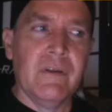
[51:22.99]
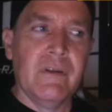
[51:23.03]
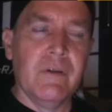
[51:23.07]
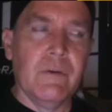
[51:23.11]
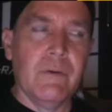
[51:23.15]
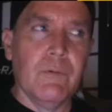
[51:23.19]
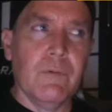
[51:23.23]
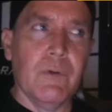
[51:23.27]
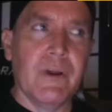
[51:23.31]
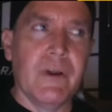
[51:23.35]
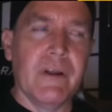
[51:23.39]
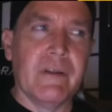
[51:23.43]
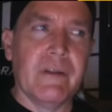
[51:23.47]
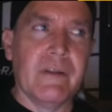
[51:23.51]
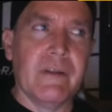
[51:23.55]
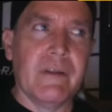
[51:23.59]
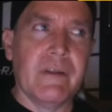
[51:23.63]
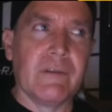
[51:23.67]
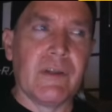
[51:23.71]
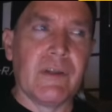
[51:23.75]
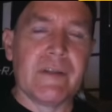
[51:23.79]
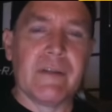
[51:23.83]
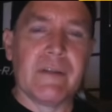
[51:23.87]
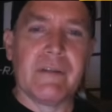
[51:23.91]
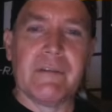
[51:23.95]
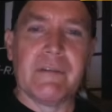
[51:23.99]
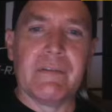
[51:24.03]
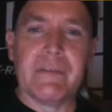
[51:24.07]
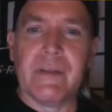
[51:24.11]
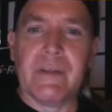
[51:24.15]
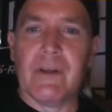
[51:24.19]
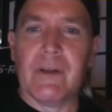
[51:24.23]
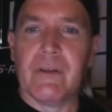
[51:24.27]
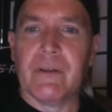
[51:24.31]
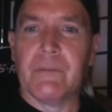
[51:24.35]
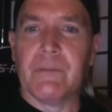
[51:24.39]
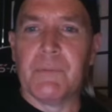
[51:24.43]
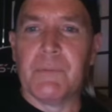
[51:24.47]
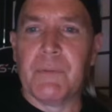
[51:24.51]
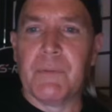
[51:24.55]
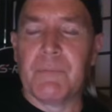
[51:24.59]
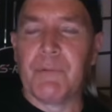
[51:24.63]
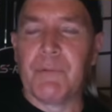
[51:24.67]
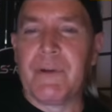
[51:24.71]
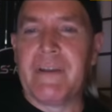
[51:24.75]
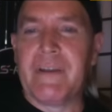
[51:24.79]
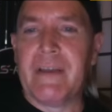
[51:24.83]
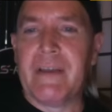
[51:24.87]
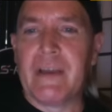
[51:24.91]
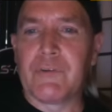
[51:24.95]
when in like the you know the, the
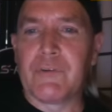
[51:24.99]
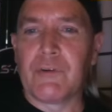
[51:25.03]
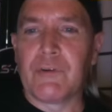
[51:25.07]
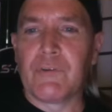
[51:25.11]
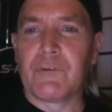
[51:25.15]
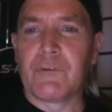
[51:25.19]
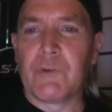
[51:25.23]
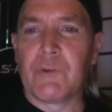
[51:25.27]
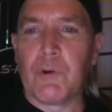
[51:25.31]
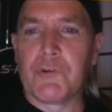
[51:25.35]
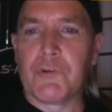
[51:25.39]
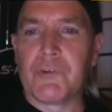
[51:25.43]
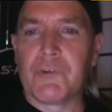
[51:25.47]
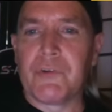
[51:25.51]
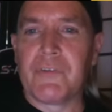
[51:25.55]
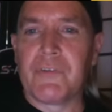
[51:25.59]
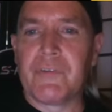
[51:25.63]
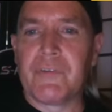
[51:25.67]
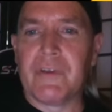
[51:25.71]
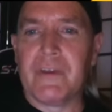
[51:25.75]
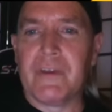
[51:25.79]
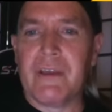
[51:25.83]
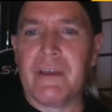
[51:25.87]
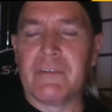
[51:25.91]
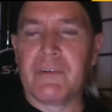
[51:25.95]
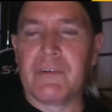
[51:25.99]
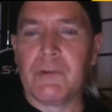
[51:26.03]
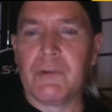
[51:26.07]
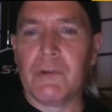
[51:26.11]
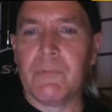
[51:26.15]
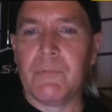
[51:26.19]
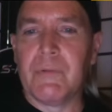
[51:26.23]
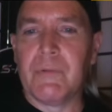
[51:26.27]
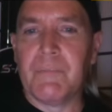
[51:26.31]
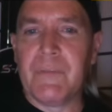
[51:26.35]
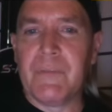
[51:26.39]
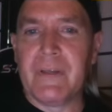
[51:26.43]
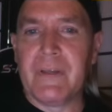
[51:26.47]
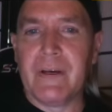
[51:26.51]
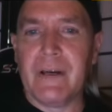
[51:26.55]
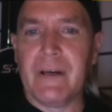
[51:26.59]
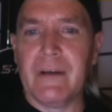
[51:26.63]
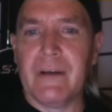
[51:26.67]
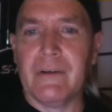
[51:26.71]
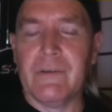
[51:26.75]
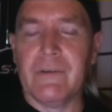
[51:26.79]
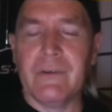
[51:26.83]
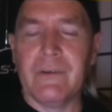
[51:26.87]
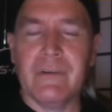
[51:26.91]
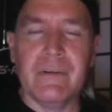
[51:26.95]
pre-national socialist days and a little bit
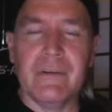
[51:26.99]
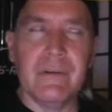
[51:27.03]
beyond.